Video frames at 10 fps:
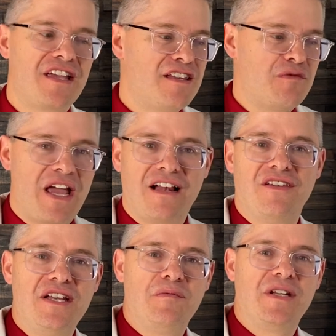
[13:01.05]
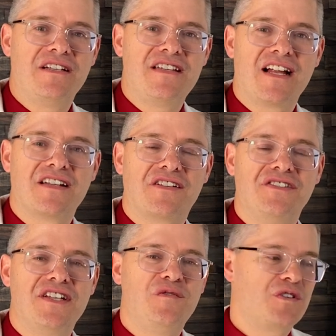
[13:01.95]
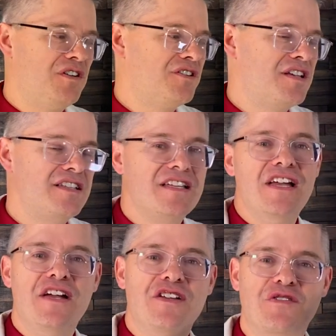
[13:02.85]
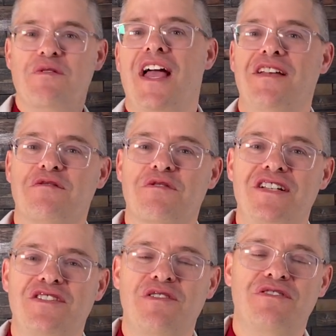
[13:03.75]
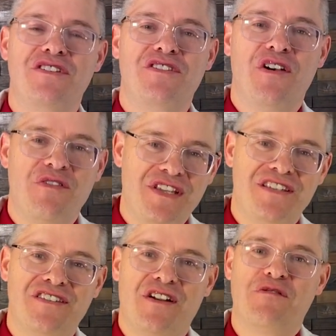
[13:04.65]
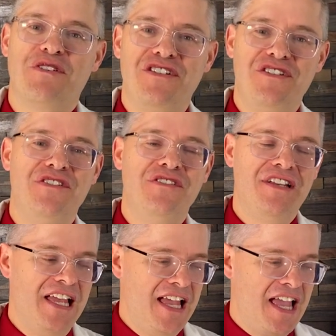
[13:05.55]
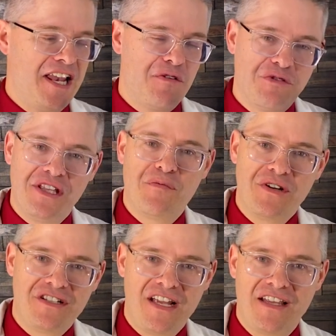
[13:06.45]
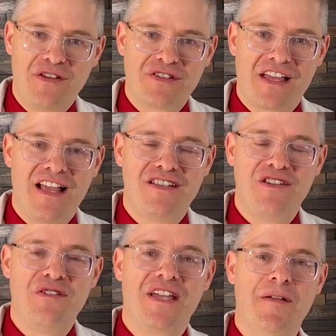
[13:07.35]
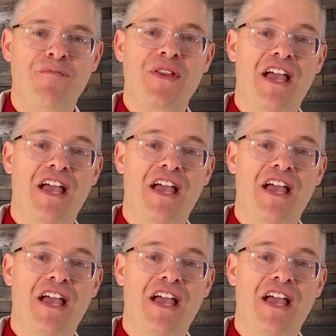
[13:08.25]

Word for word: together. We had a little bit of technical difficulties, so we had to reshoot the show. This is our reshoot, and I really appreciate those guys doing it.